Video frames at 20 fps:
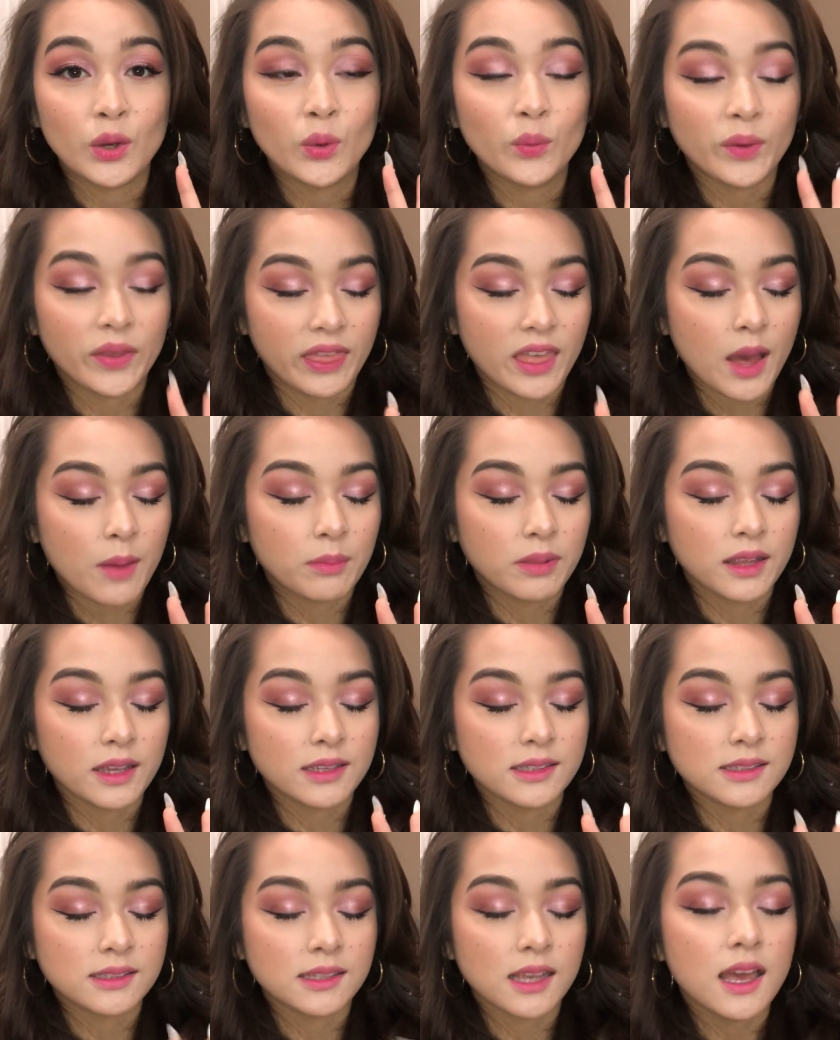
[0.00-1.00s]
with that
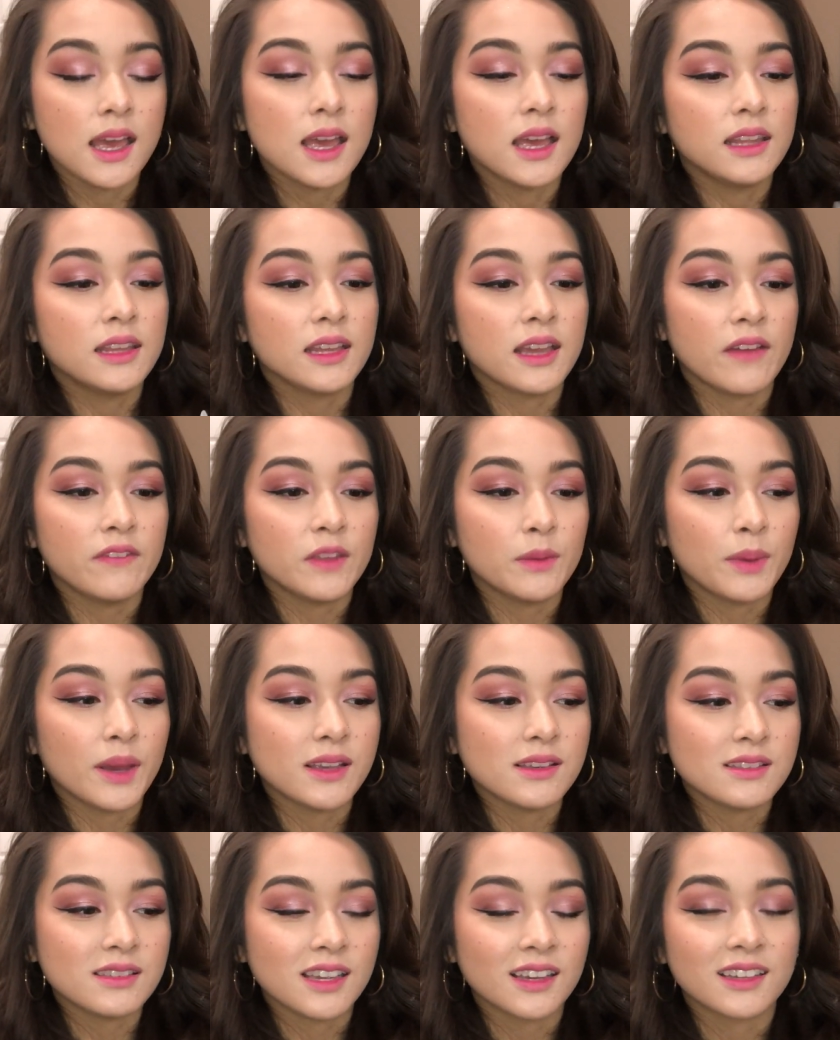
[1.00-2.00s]
place. They have the
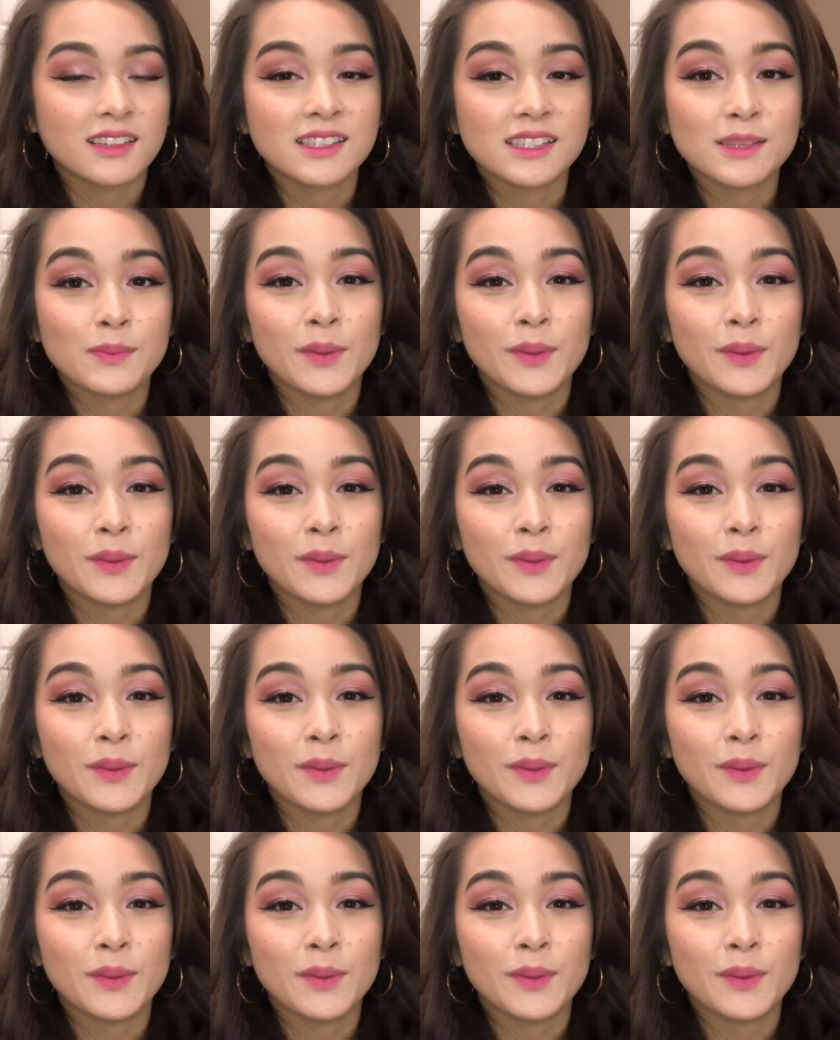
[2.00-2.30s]
best things.